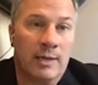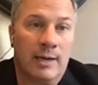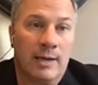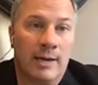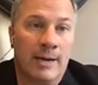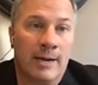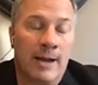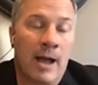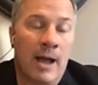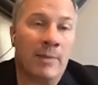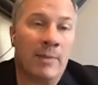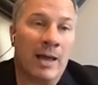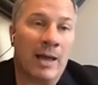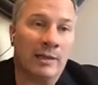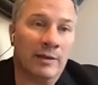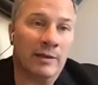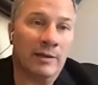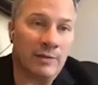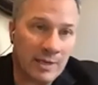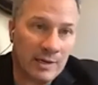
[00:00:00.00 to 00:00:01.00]
I mean, I
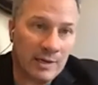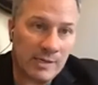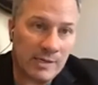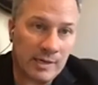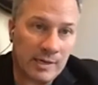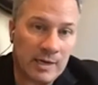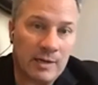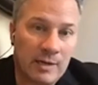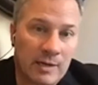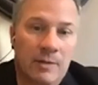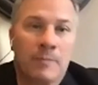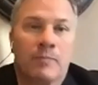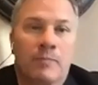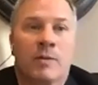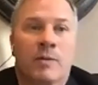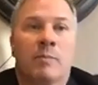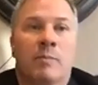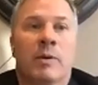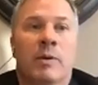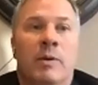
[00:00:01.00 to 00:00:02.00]
live in Tennessee,
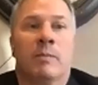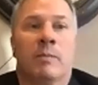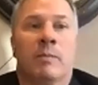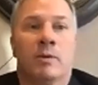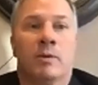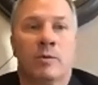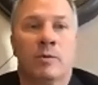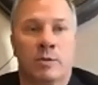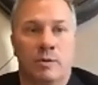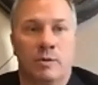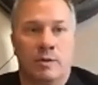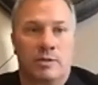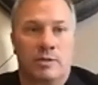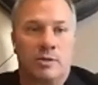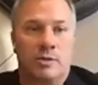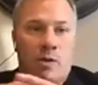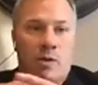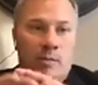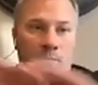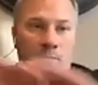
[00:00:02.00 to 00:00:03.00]
but I'm new to
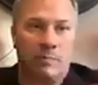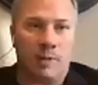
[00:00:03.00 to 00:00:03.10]
that.